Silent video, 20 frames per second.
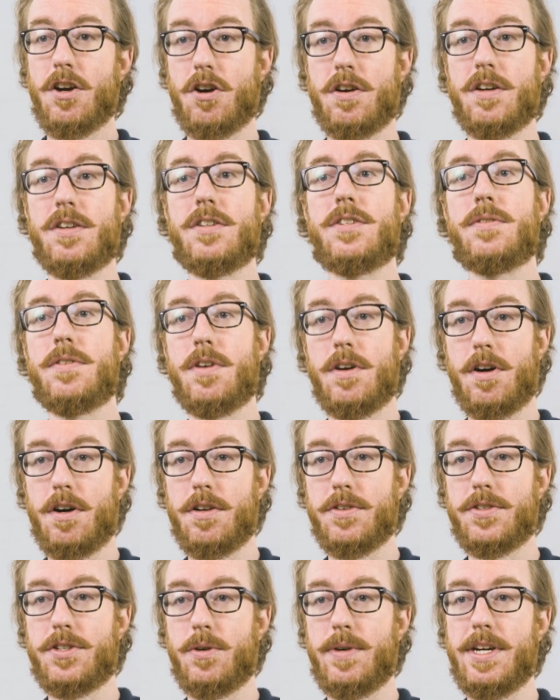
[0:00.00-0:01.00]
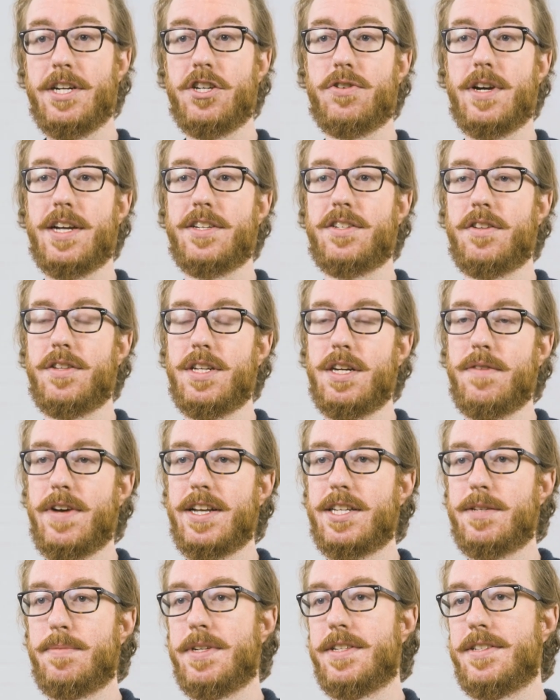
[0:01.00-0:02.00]
earns also interest on the
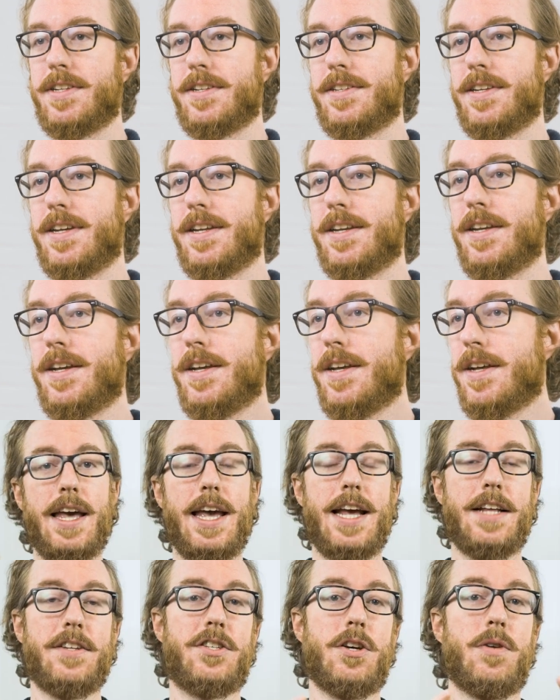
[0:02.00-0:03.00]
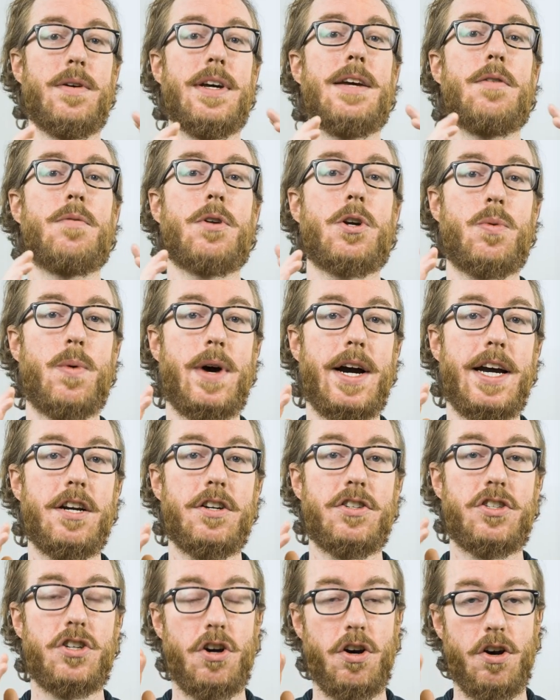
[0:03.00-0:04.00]
investments it's in. And so it
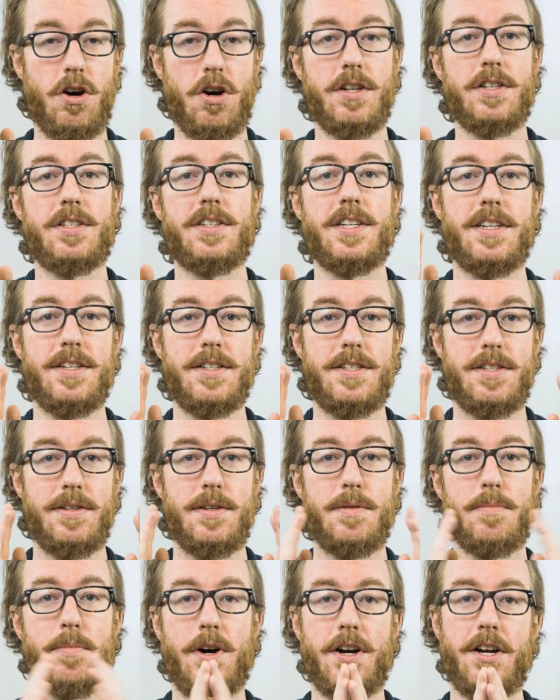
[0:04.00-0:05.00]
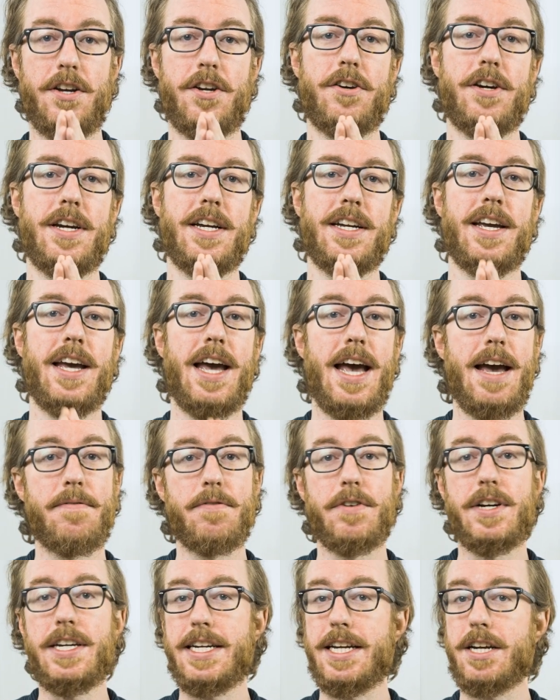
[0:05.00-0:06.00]
requires constant monitoring.
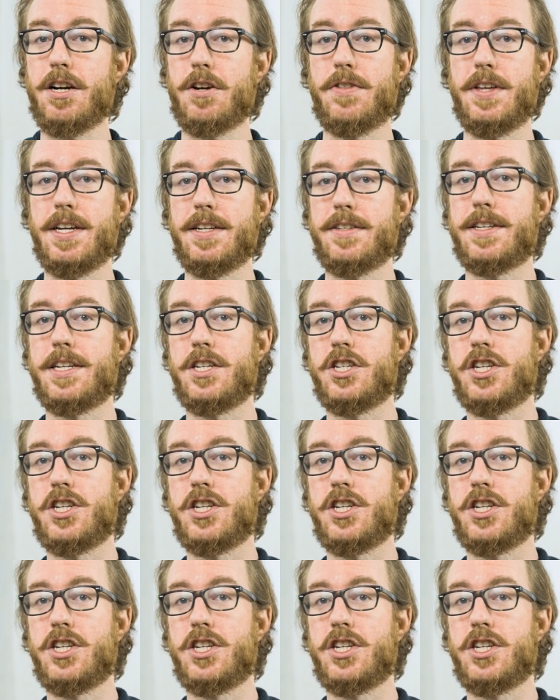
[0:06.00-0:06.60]
Every year, things can